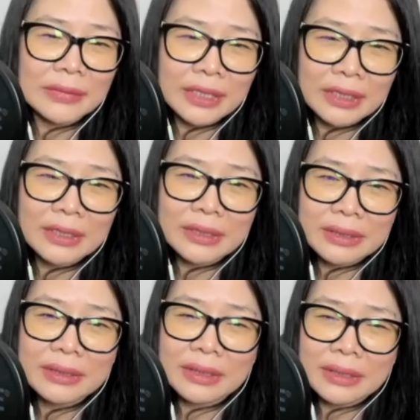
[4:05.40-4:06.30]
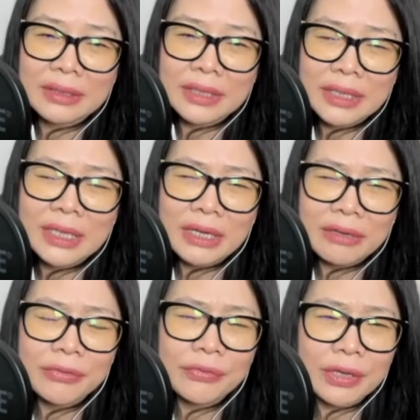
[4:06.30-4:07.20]
It is. It's hurting
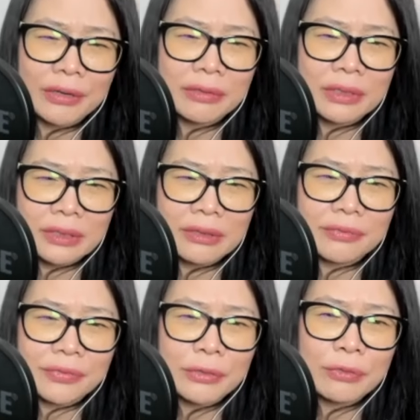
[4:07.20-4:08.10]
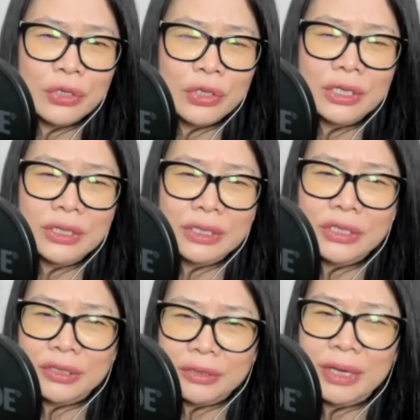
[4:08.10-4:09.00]
our our future
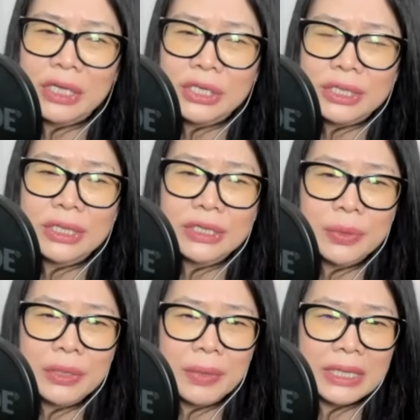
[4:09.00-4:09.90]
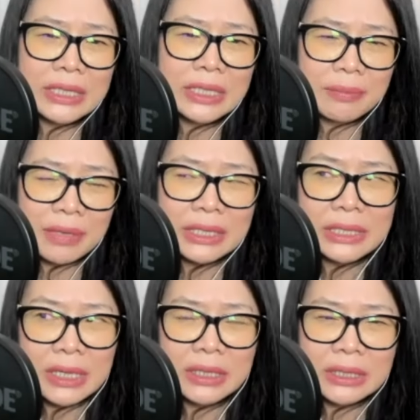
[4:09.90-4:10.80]
generations as well. I see my
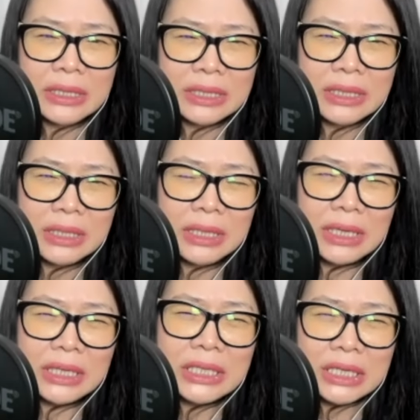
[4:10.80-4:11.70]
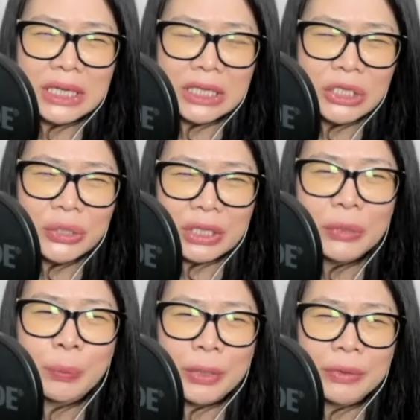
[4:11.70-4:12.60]
son's turning to a
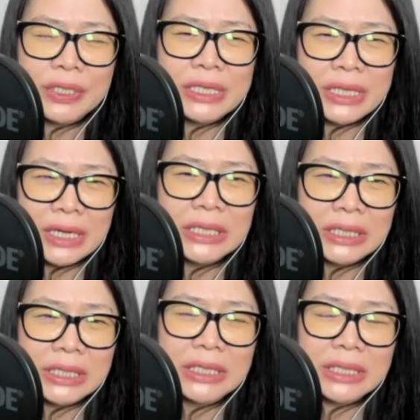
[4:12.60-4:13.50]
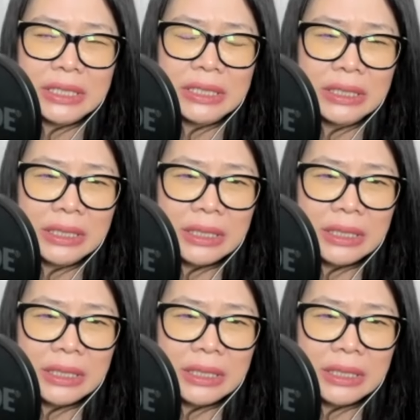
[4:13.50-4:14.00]
computer scientist. Yeah.